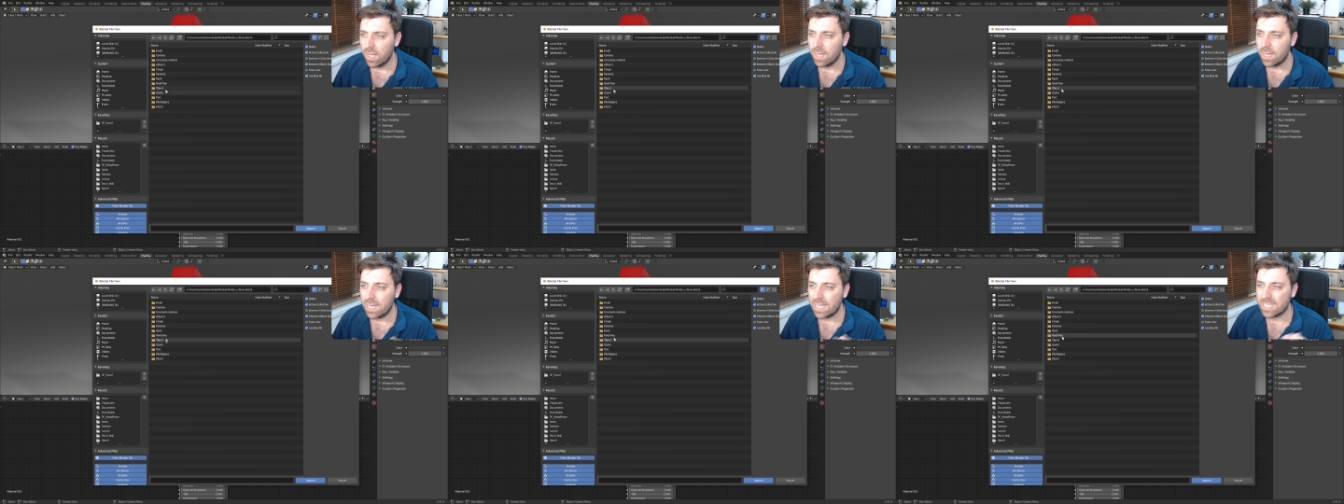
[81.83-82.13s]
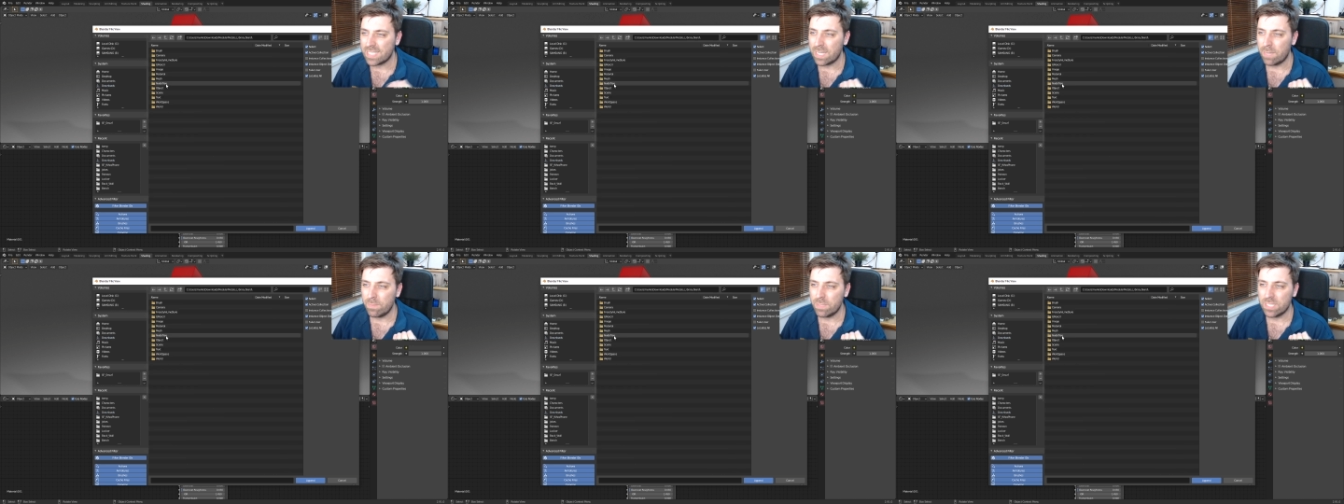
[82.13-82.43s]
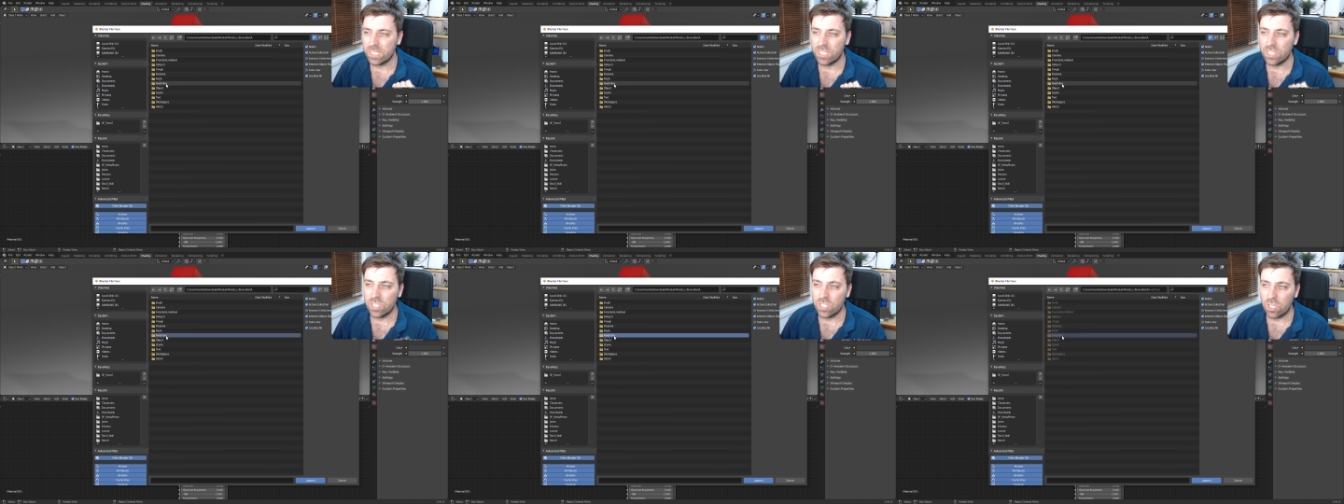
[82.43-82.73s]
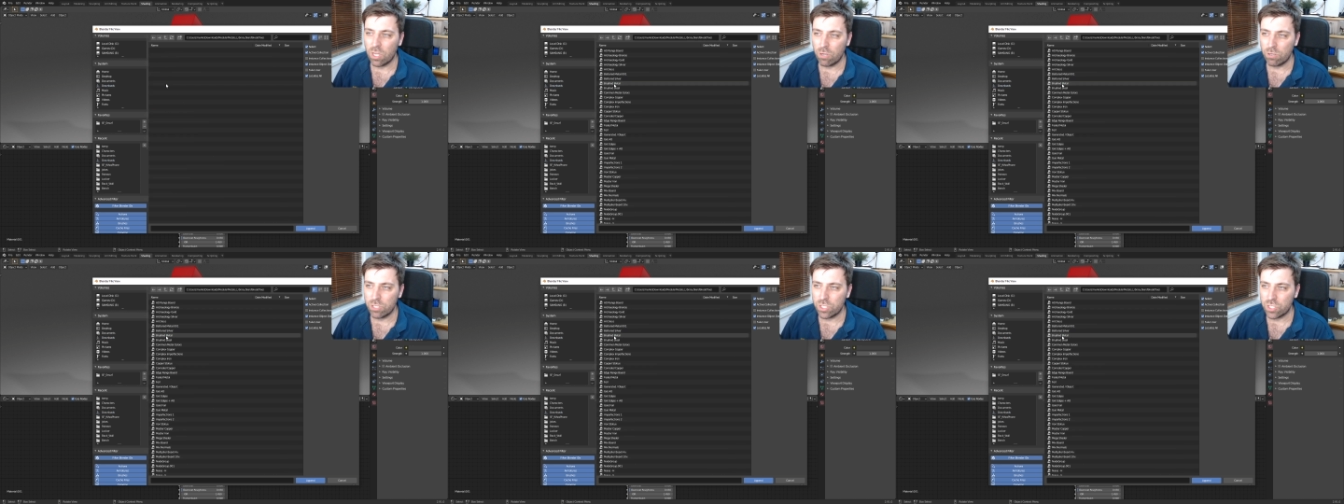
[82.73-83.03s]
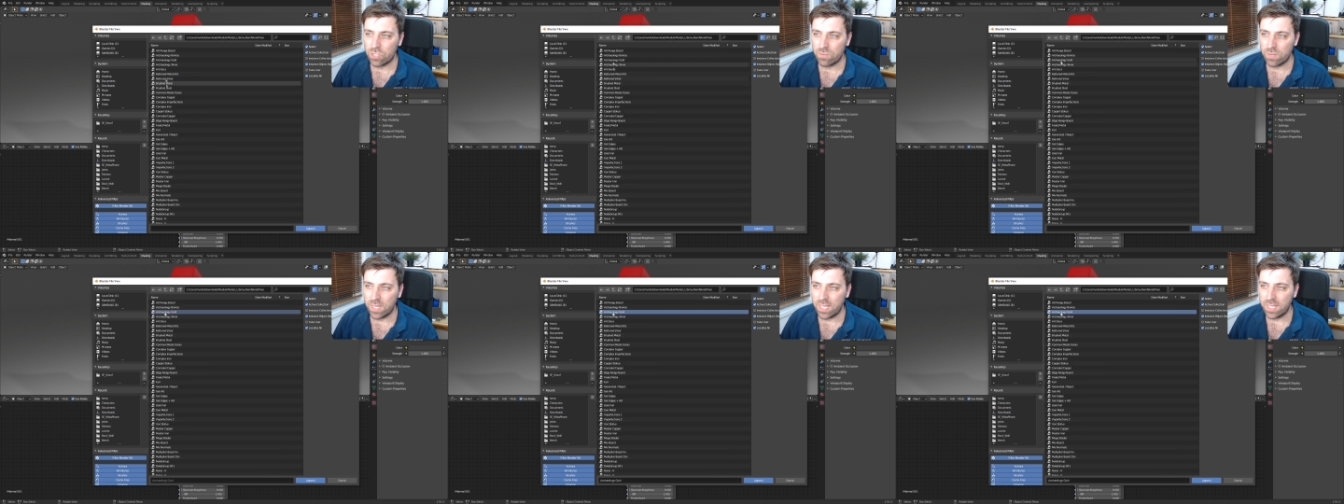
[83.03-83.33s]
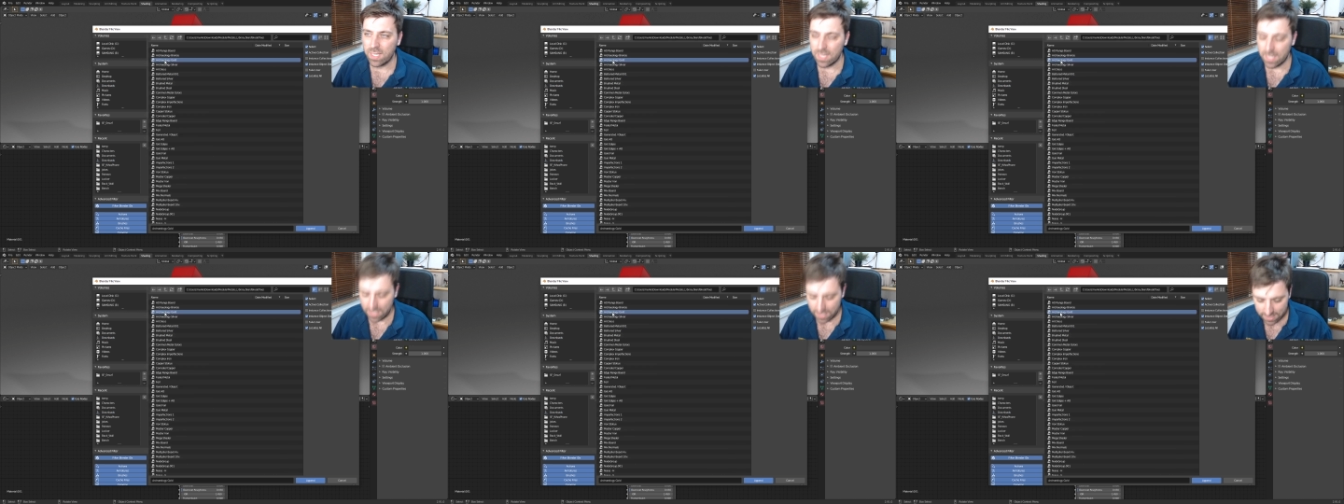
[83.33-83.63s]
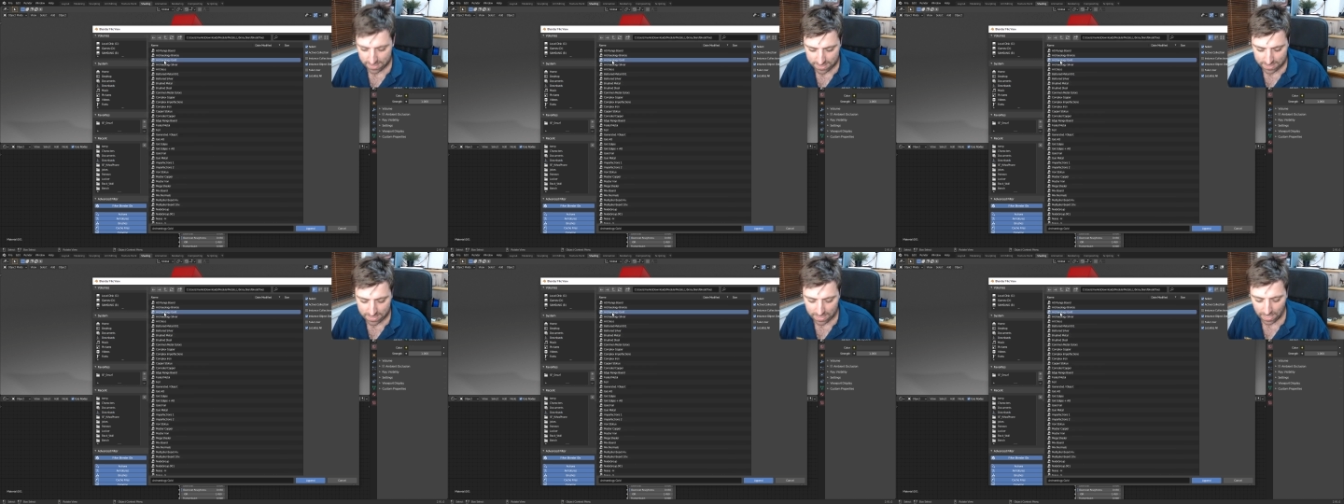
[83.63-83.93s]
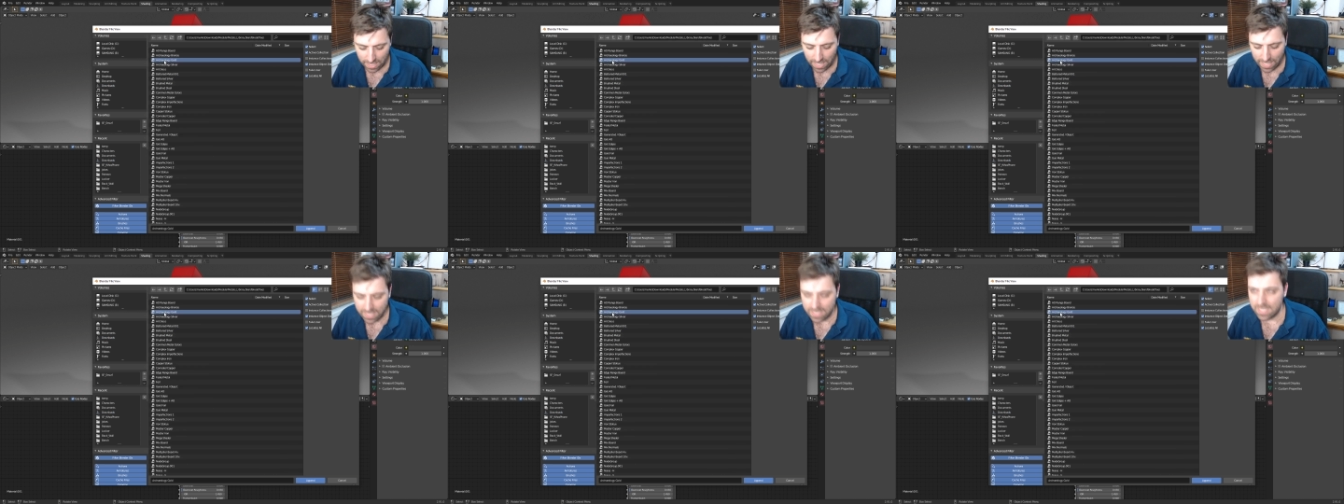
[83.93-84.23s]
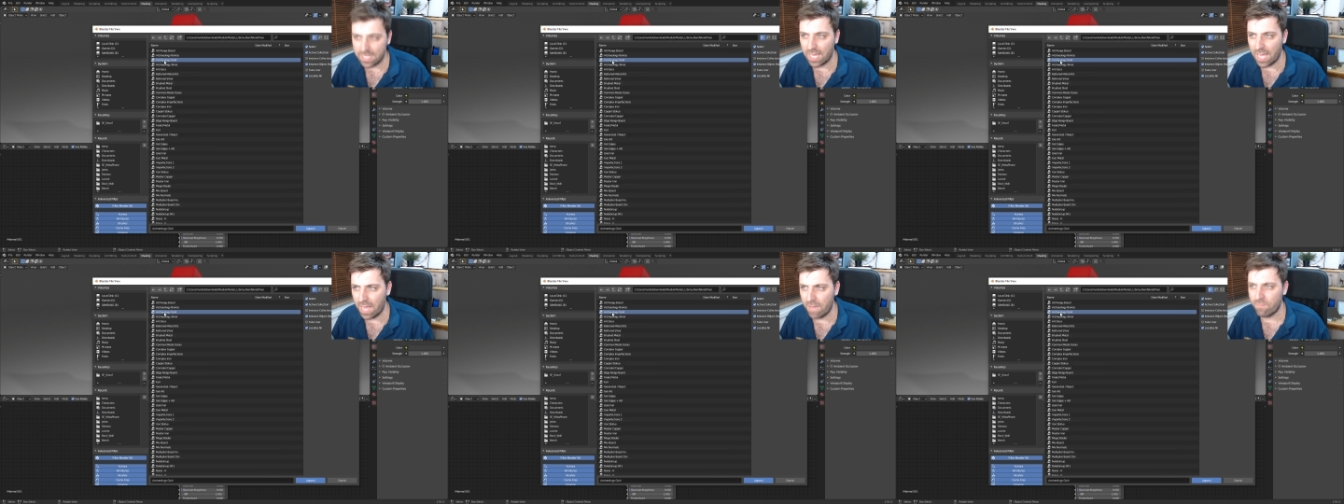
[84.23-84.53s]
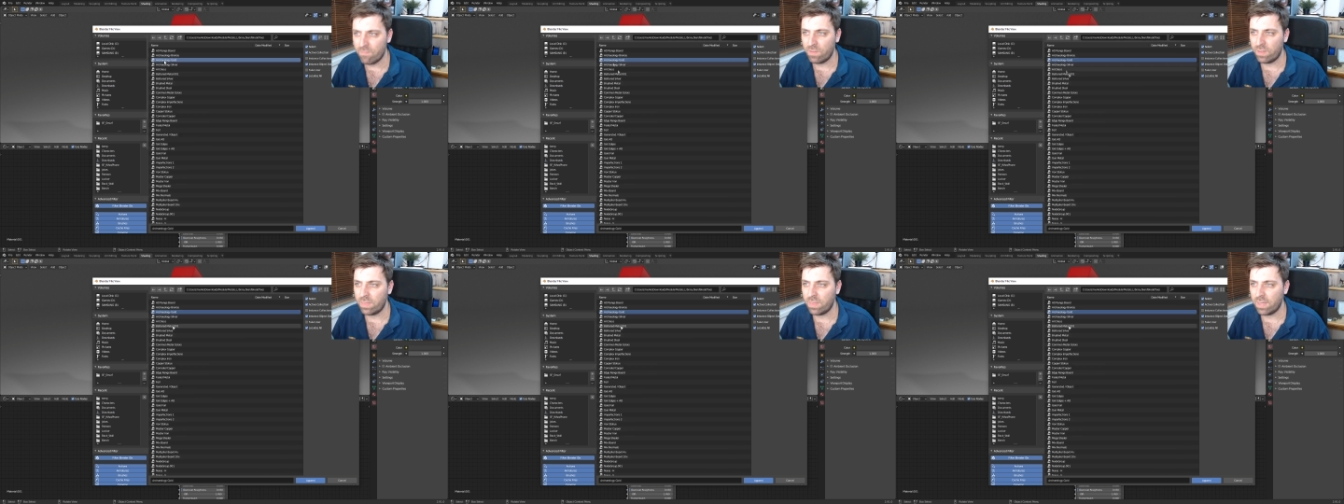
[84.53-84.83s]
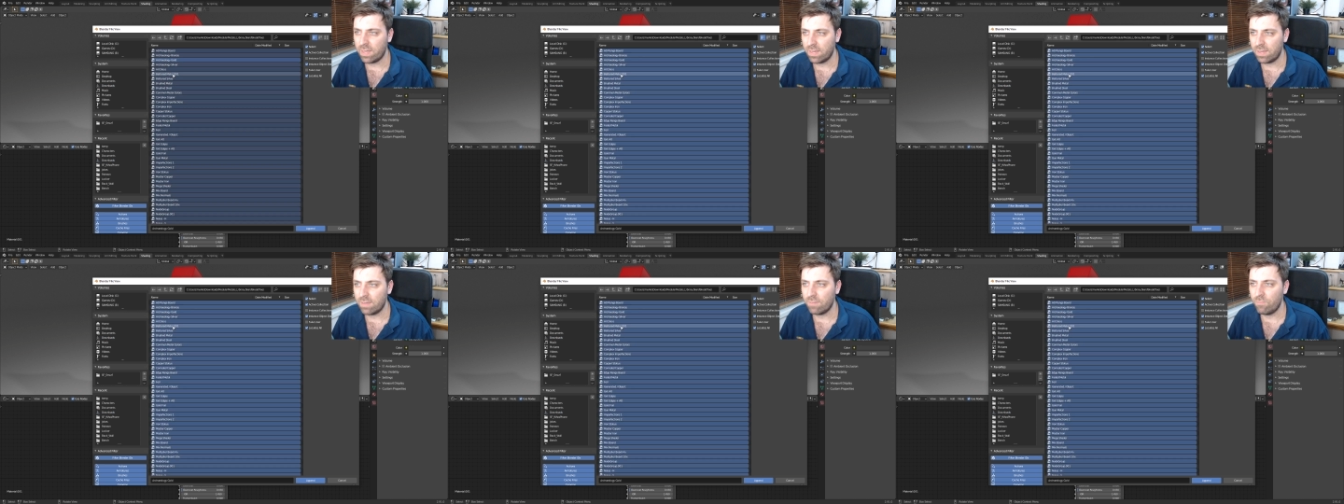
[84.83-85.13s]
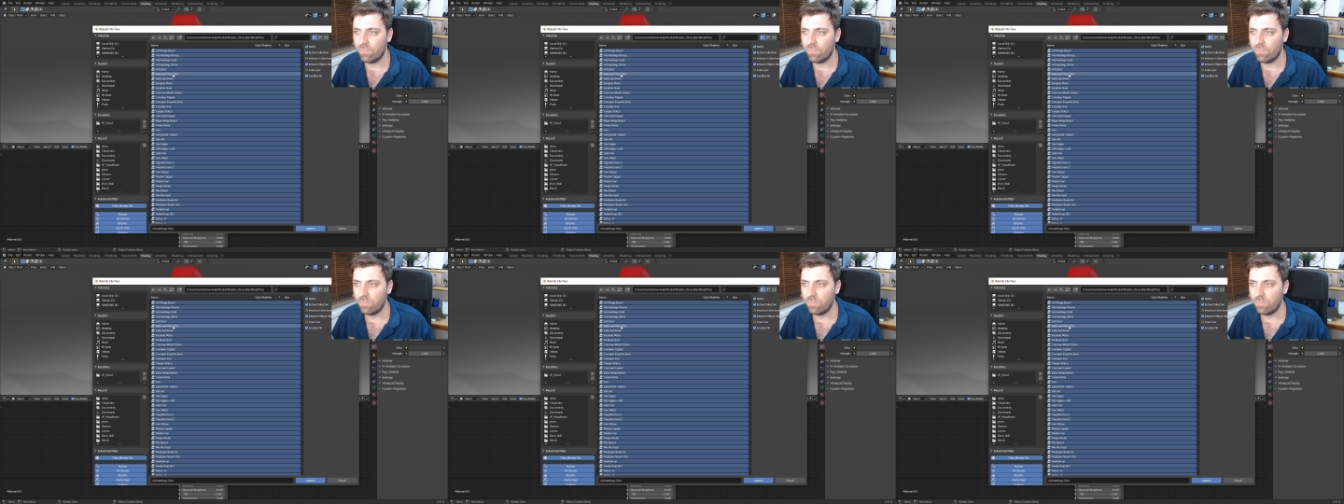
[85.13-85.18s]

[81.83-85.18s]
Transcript: Let's come into node tree, select everything